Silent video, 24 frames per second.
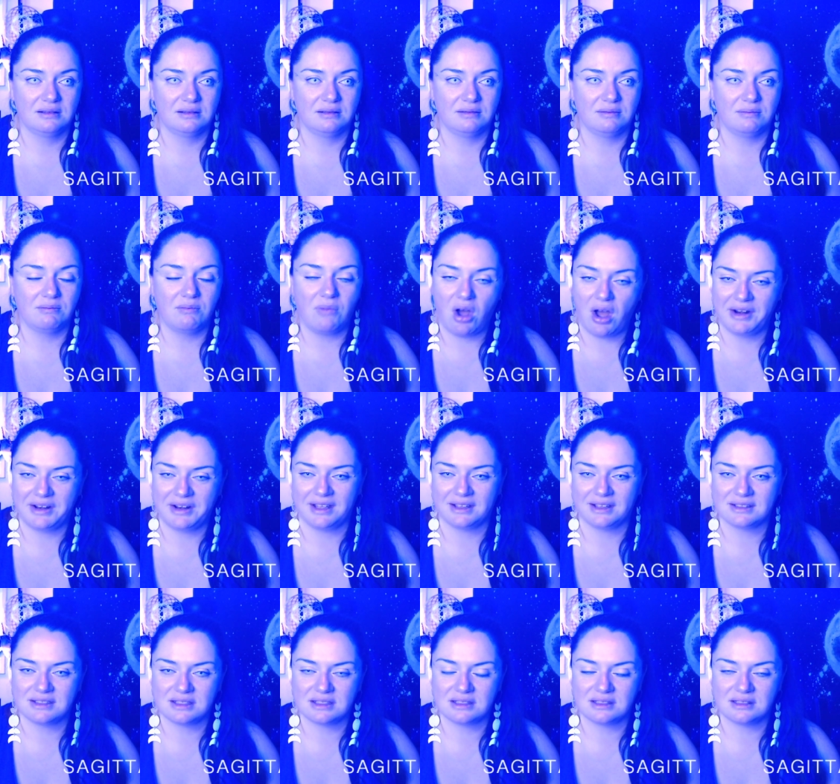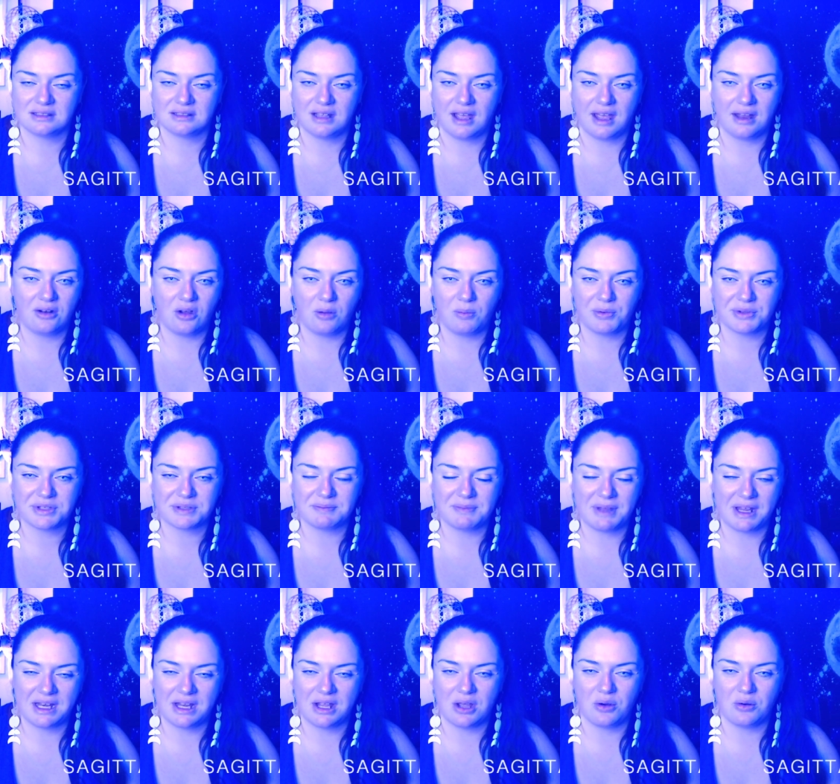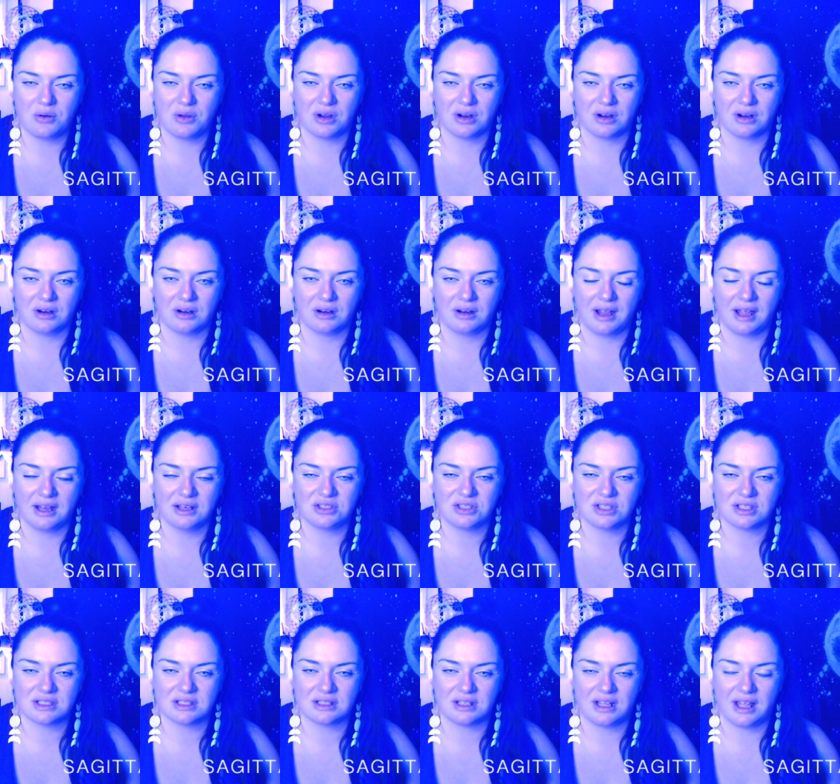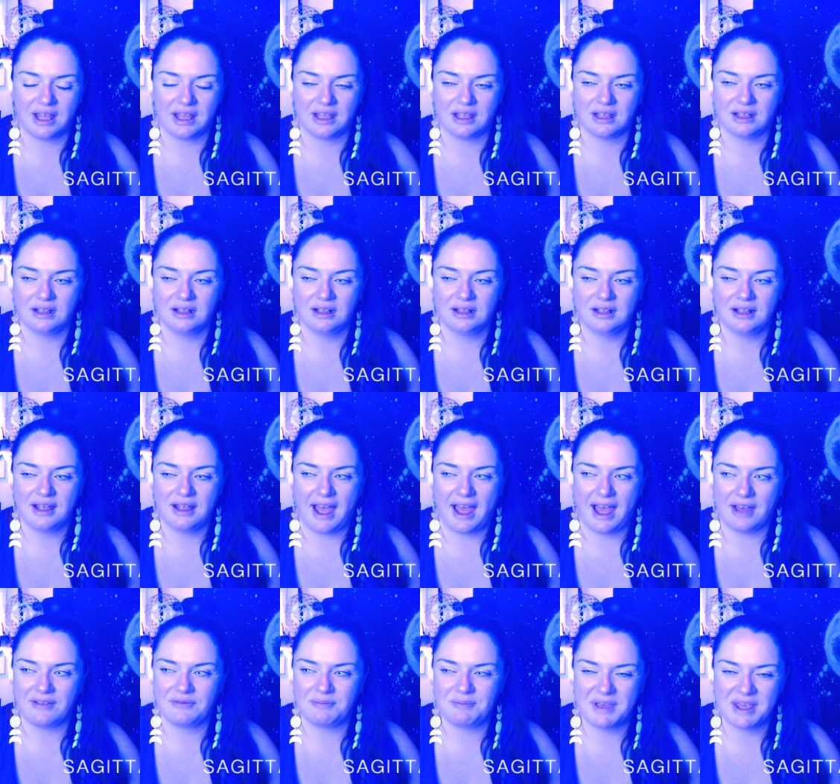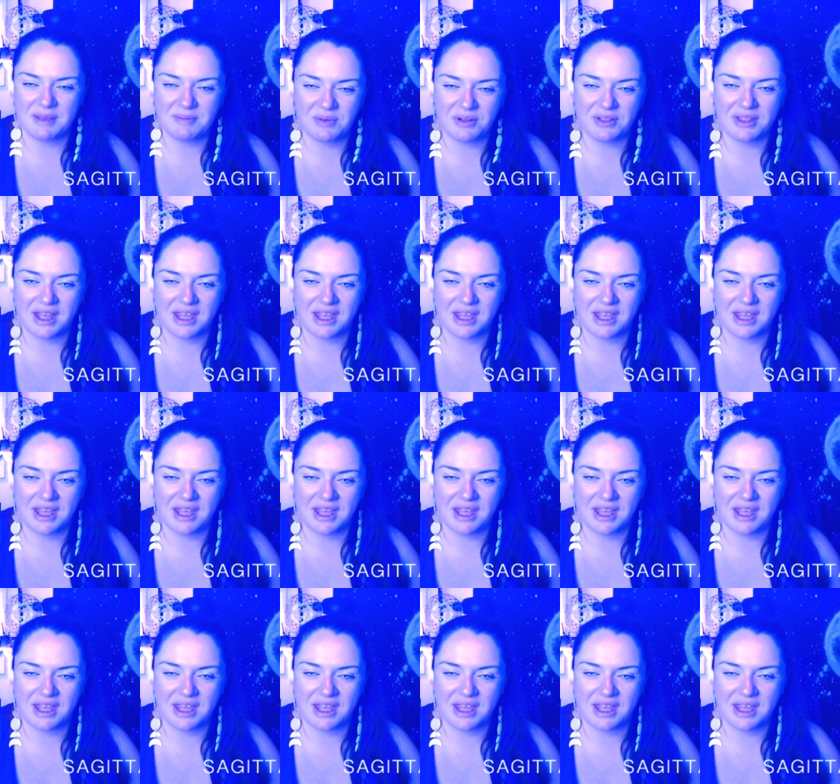modest and almost mediocre and just, like, have people that